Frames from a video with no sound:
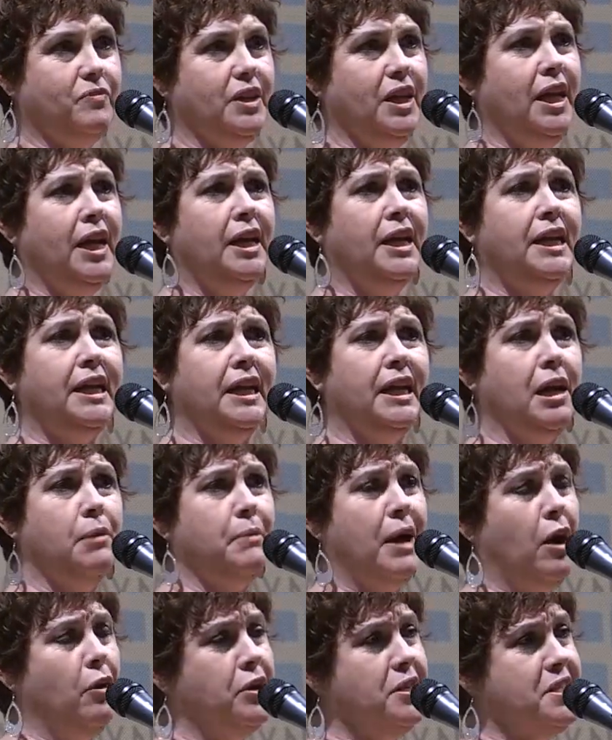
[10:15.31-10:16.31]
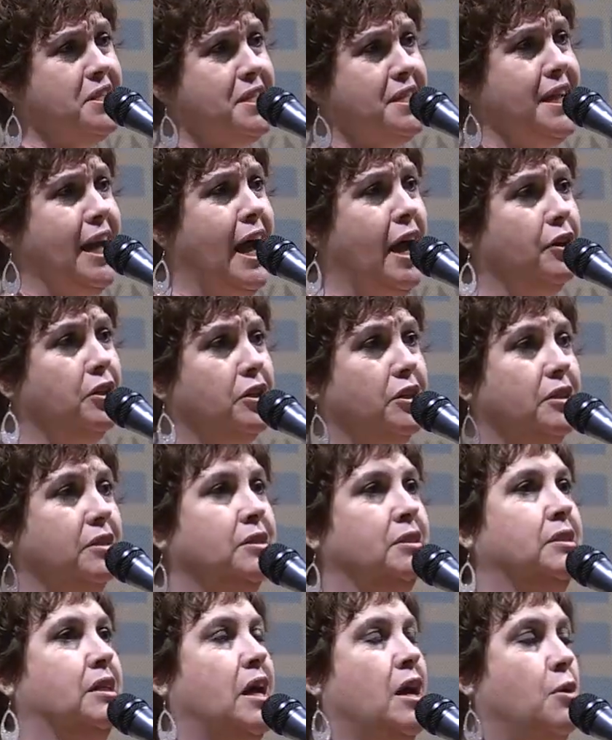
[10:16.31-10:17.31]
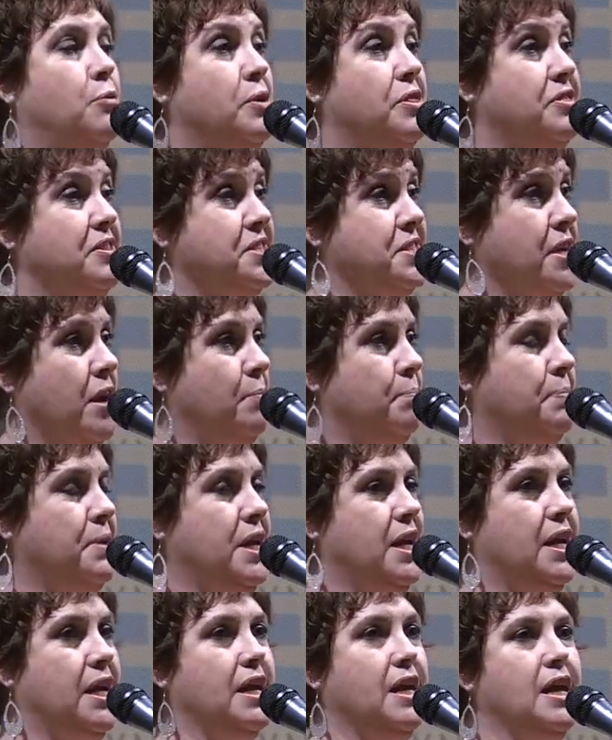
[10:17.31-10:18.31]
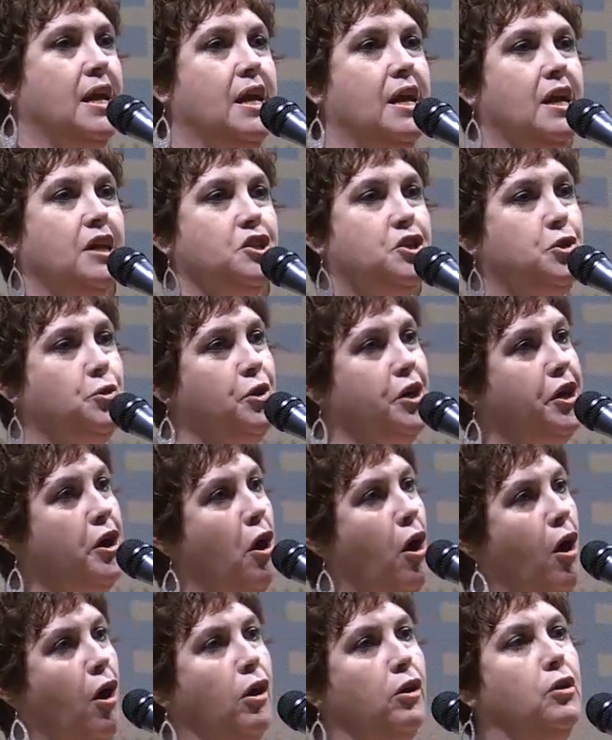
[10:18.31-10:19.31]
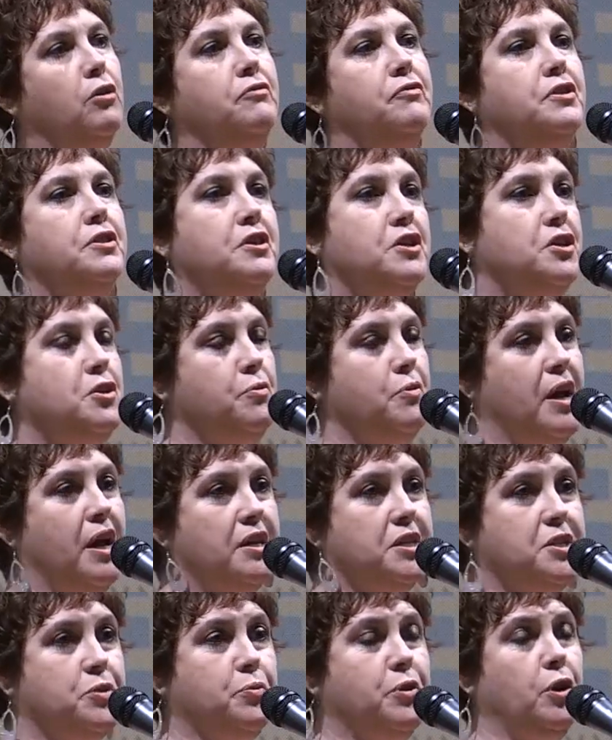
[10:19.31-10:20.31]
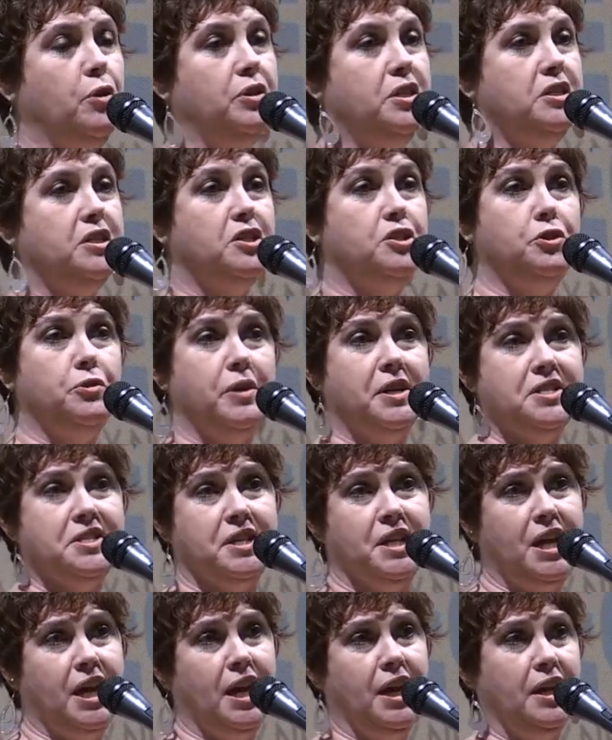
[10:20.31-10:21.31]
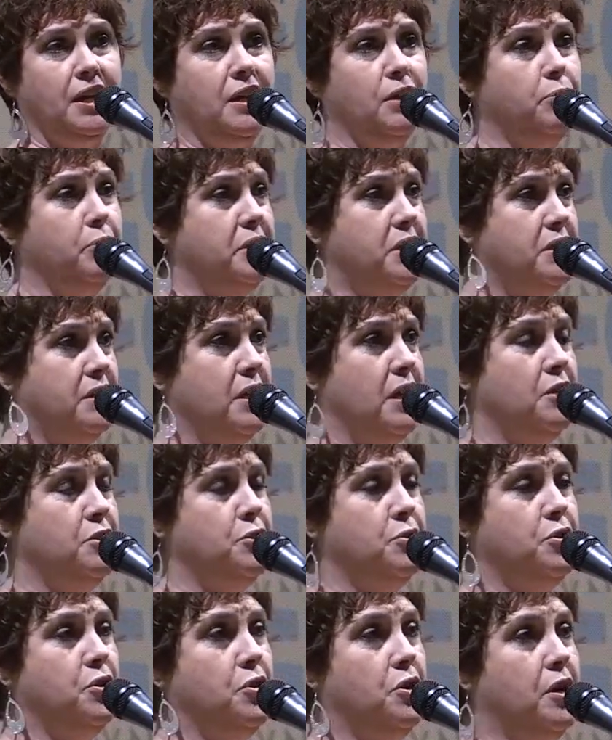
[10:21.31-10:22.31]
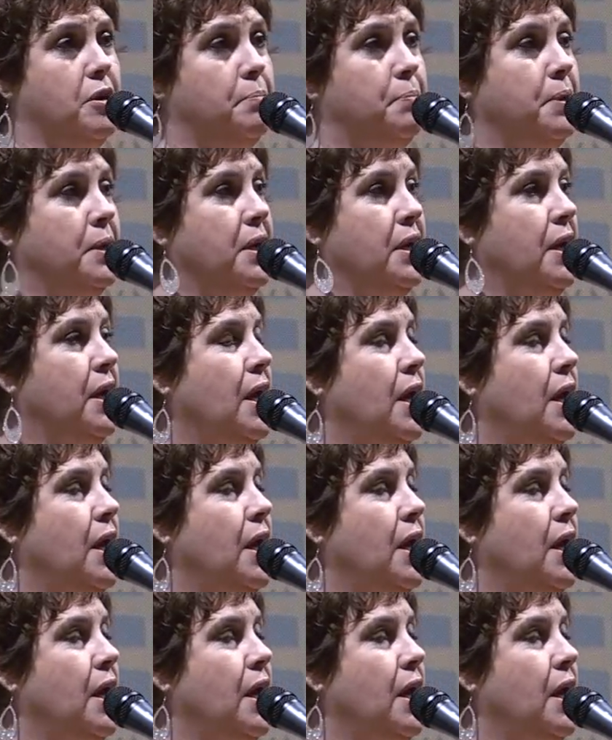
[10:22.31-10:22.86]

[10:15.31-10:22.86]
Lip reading: And again, I'm out in Seattle with this company, touring all over the US. We only did US and Canada, we did not do Europe.